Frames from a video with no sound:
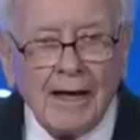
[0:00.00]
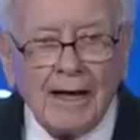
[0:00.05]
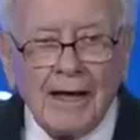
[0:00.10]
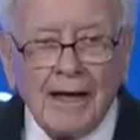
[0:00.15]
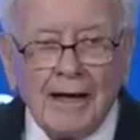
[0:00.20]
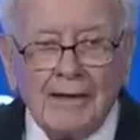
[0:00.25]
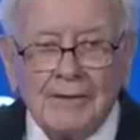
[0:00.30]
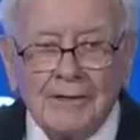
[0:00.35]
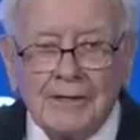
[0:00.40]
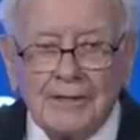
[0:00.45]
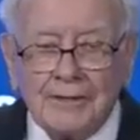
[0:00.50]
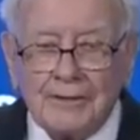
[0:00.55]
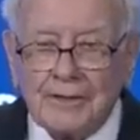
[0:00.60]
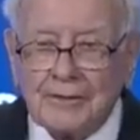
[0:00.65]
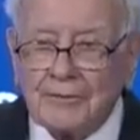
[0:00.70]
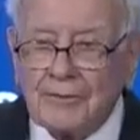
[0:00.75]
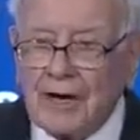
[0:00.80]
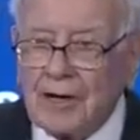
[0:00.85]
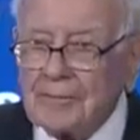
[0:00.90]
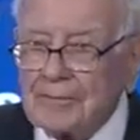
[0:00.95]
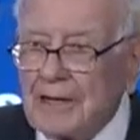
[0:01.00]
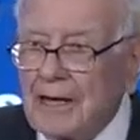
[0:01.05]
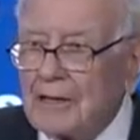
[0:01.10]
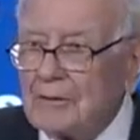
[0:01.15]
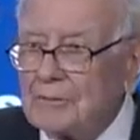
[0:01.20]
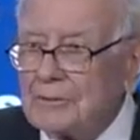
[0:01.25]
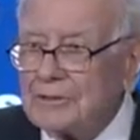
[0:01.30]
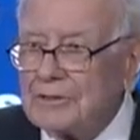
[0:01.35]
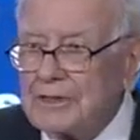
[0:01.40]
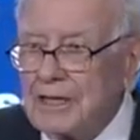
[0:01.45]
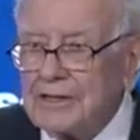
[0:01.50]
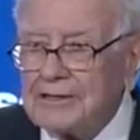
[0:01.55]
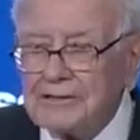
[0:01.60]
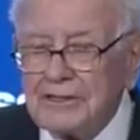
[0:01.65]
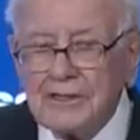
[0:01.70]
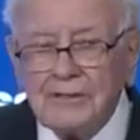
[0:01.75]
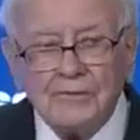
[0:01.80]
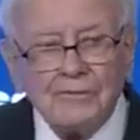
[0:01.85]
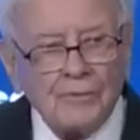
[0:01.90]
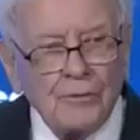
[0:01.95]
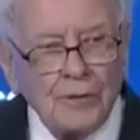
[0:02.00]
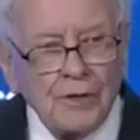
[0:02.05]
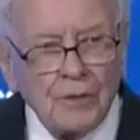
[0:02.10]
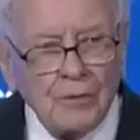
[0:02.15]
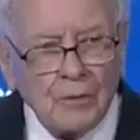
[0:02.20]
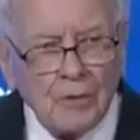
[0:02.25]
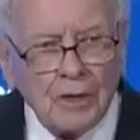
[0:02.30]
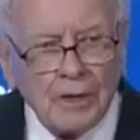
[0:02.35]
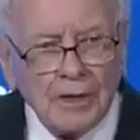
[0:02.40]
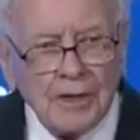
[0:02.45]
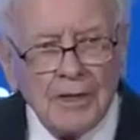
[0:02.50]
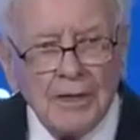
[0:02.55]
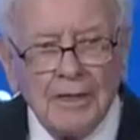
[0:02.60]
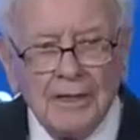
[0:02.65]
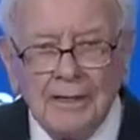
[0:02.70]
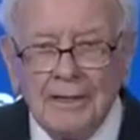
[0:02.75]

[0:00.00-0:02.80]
And the year he dropped out was 1941.